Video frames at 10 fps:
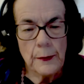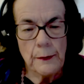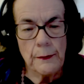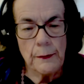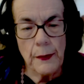
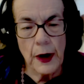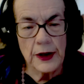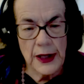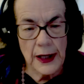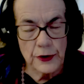might
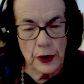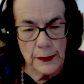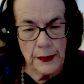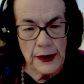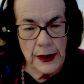actually
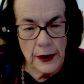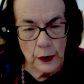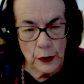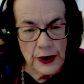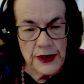be
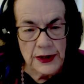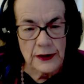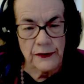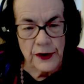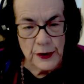increased
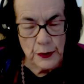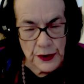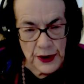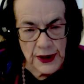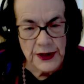if this was
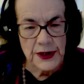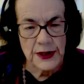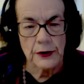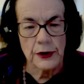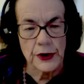
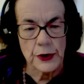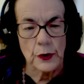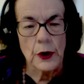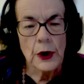necessary to